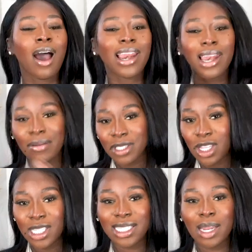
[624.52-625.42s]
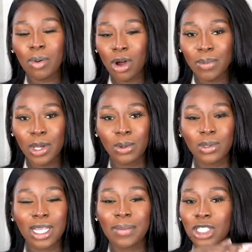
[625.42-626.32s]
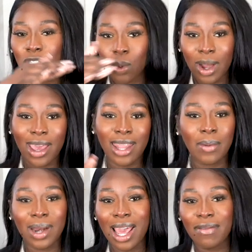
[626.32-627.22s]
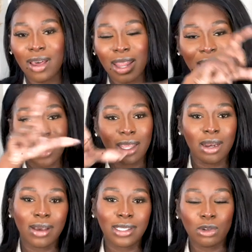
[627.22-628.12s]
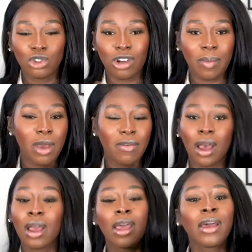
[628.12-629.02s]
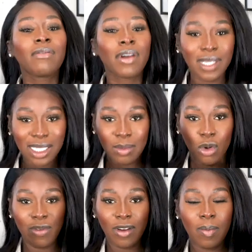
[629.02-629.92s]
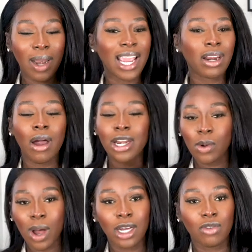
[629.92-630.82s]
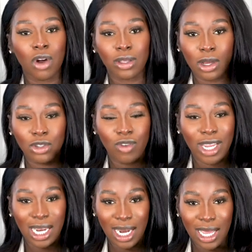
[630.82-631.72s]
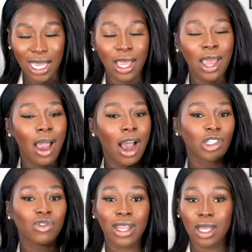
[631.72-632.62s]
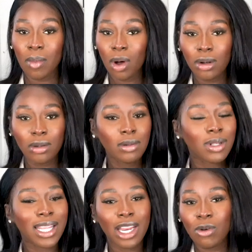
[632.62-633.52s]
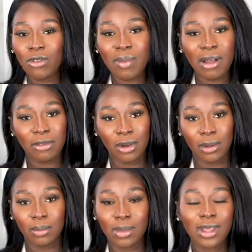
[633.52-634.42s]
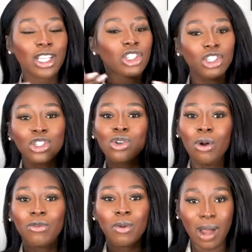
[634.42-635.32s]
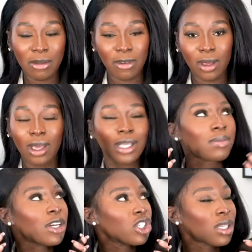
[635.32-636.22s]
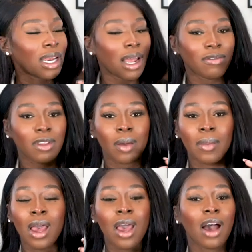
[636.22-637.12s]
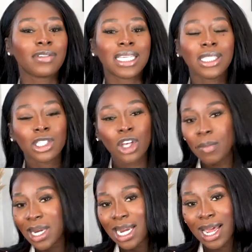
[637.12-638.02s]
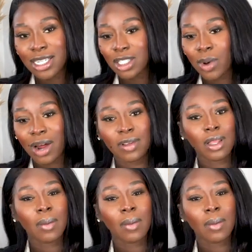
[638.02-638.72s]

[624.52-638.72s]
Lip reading: I loved the slip-on mules. They were square, they were leather, they had the nice little strap over. Very simple, very plain. I knew I could rock those regularly. I tried them on. They're not for my foot. They're just not for my foot. As much as I love them, I've seen so many ladies wearing